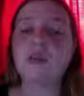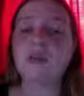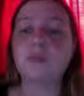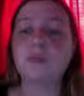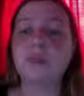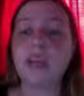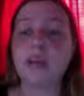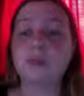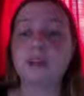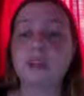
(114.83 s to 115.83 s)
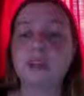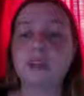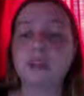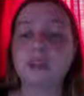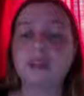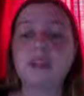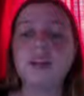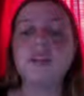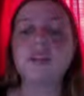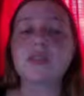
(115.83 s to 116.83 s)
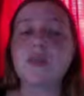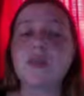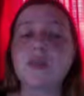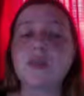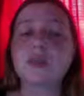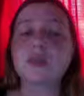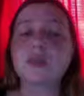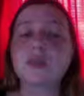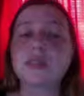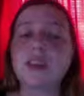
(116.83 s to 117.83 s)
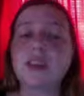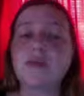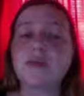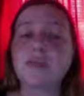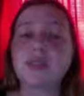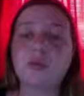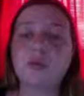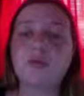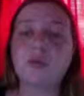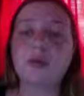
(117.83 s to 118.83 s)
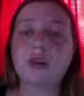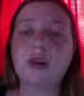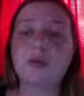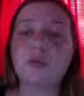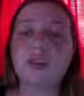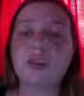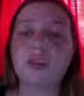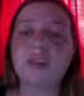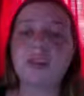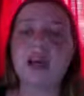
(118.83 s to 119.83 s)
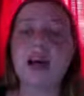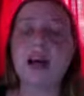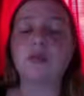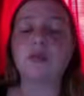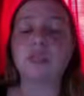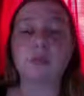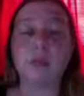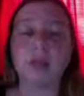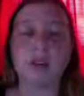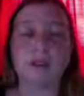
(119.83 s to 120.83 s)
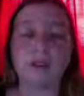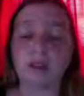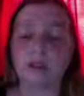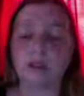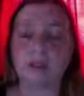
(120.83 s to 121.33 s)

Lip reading: name that it is. So that way students can have the visual of what the object is and how to spell it correctly.